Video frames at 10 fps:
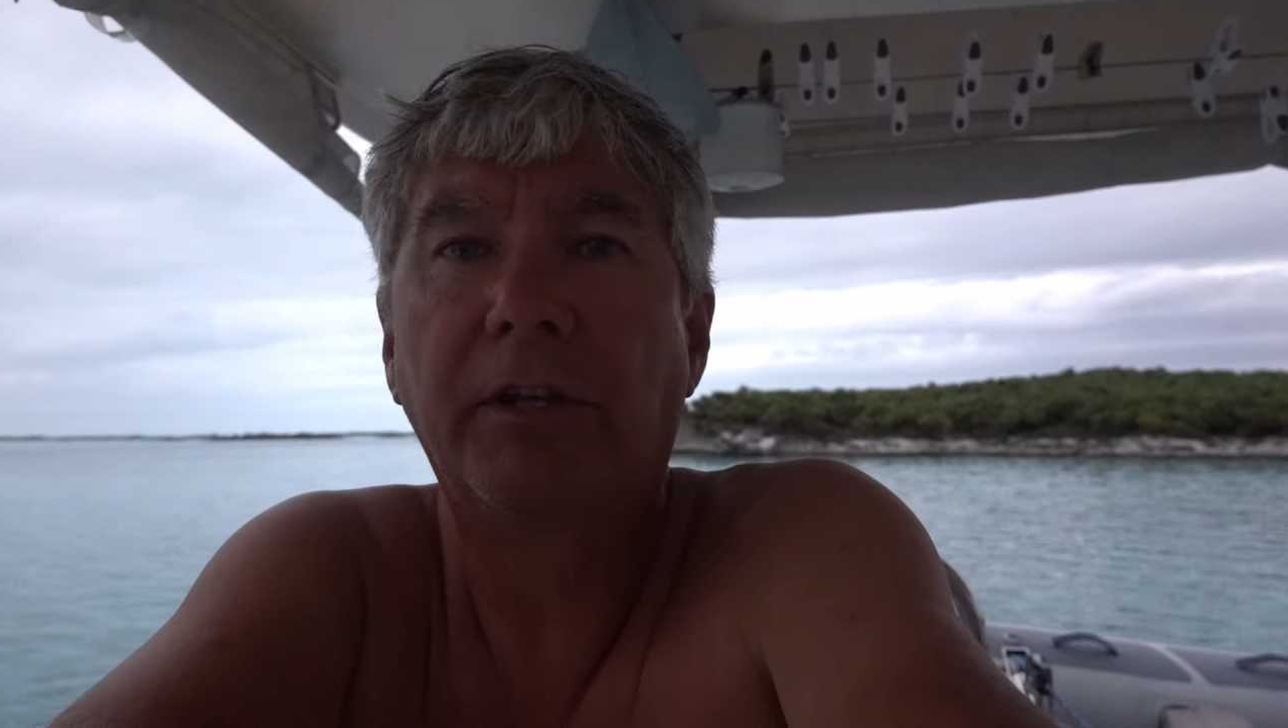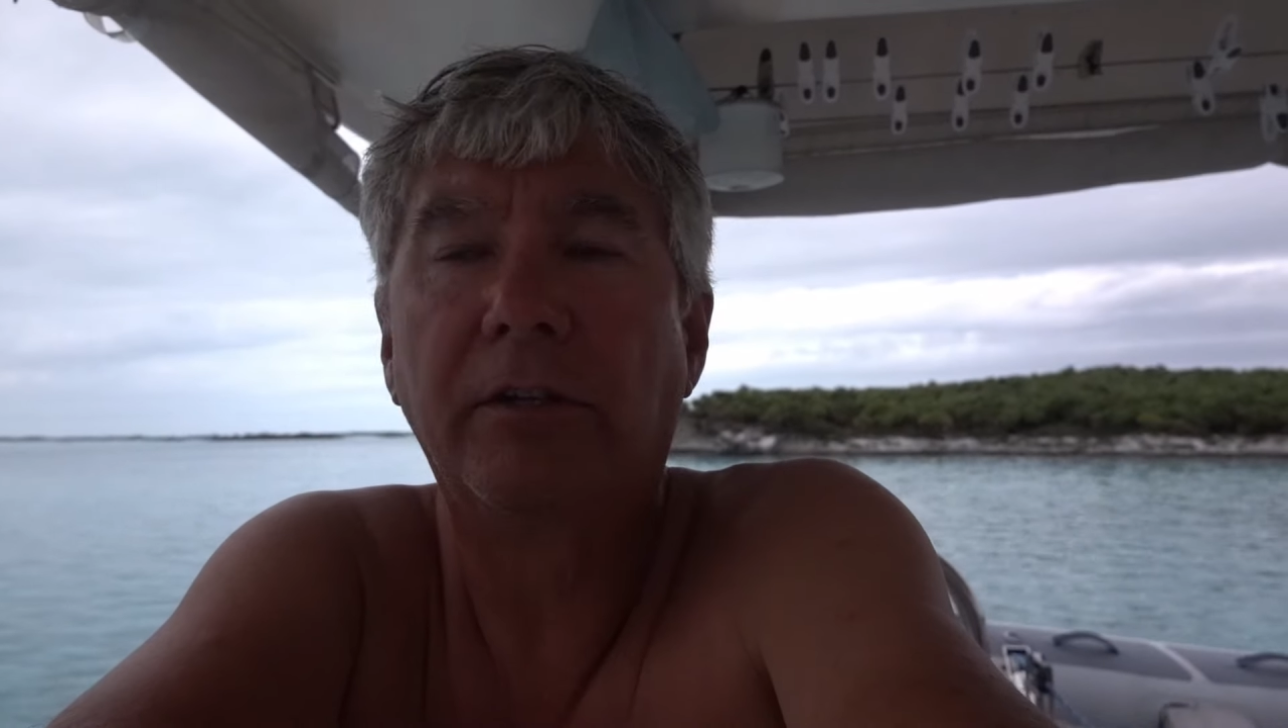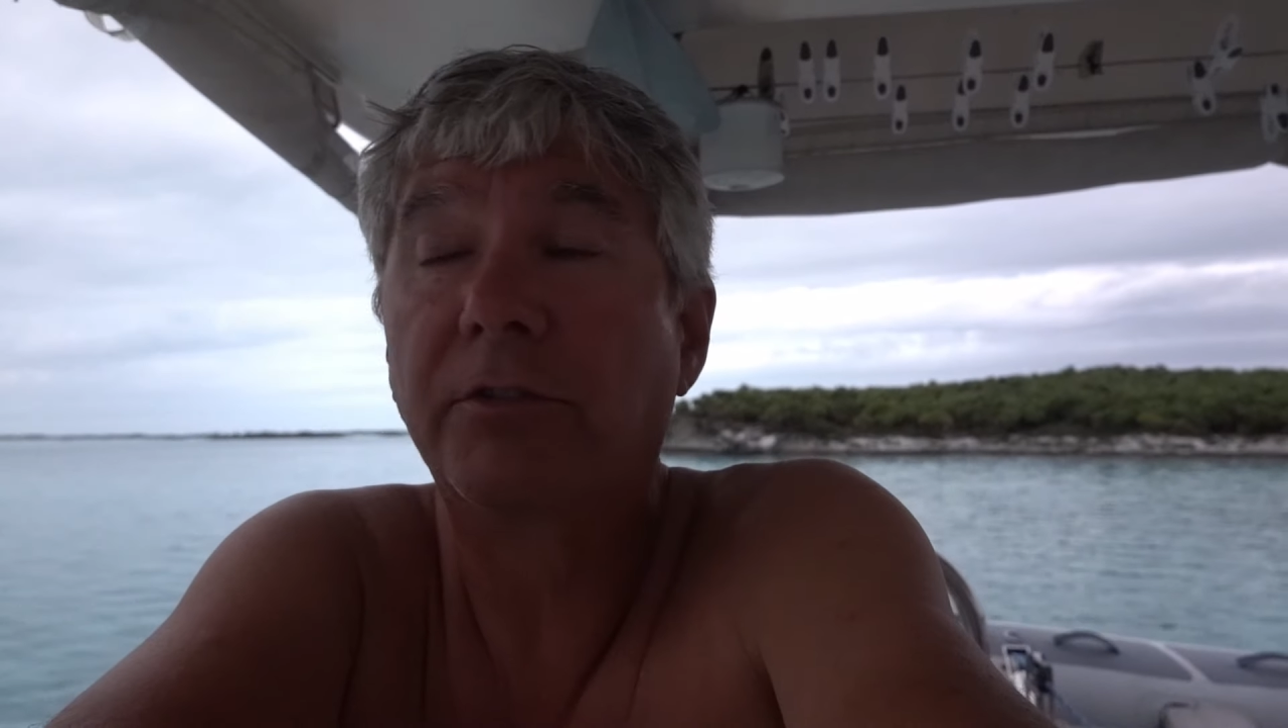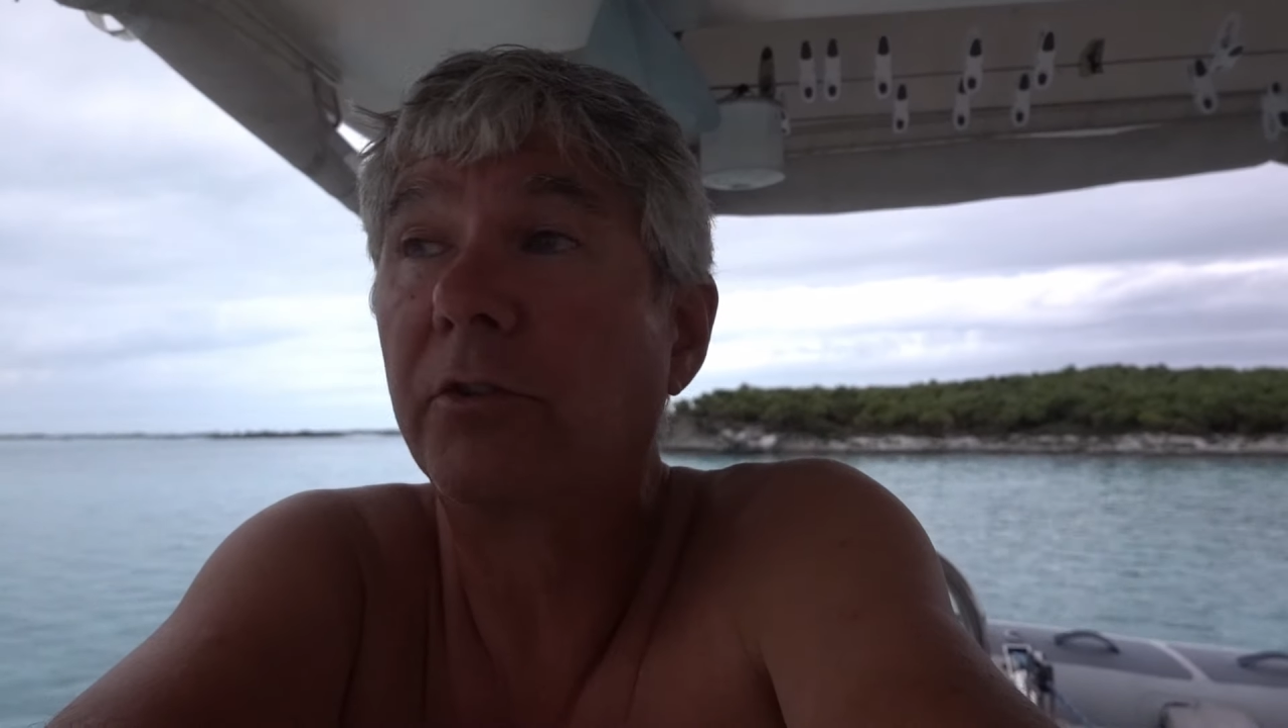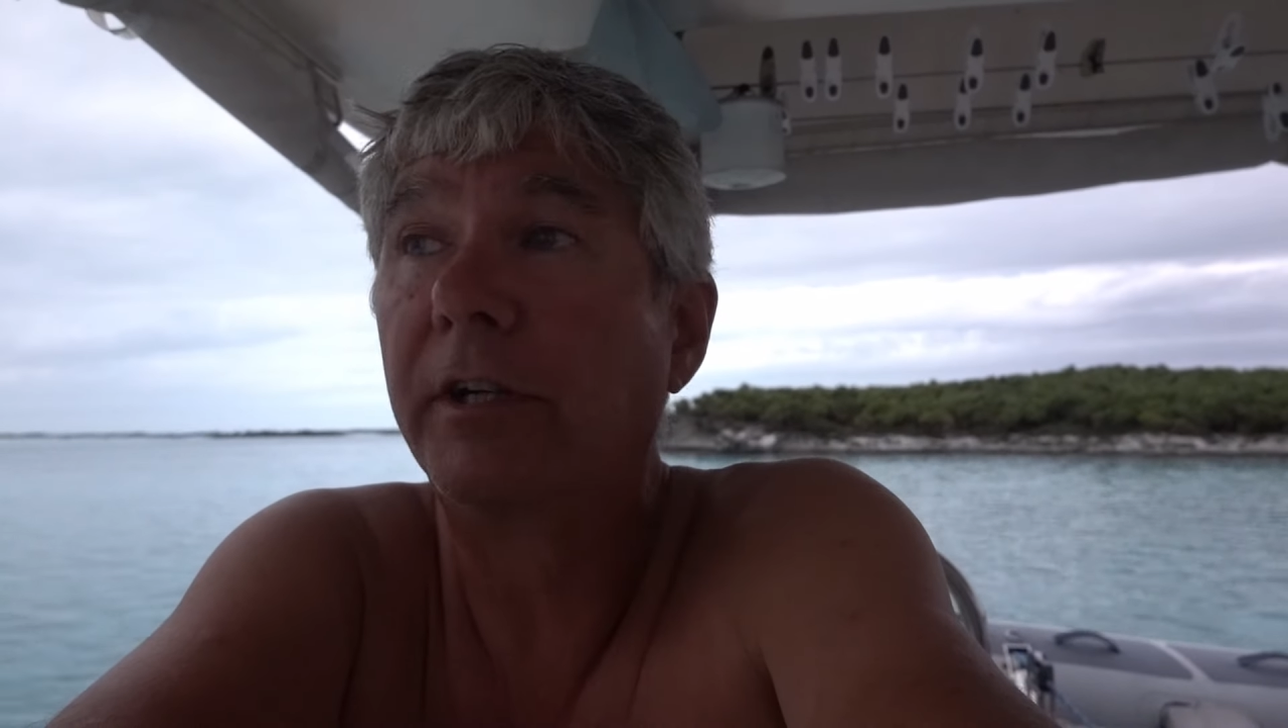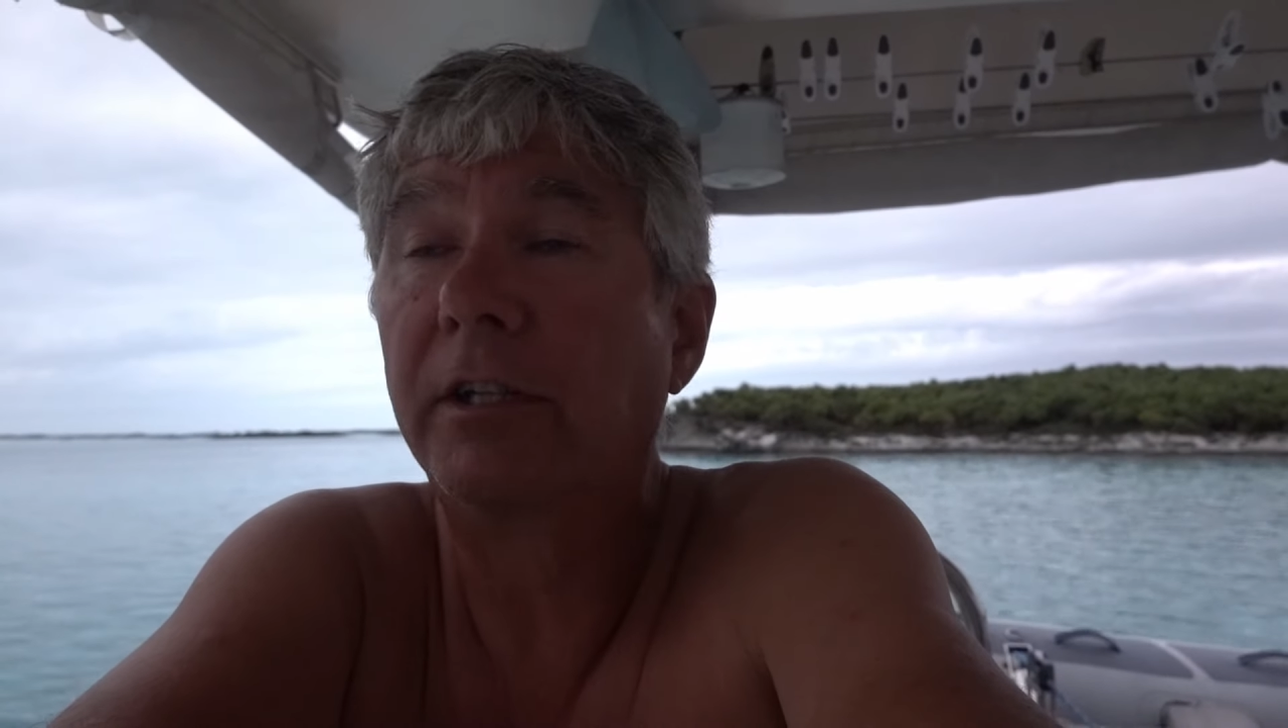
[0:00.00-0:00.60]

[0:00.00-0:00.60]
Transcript: of, or sorry,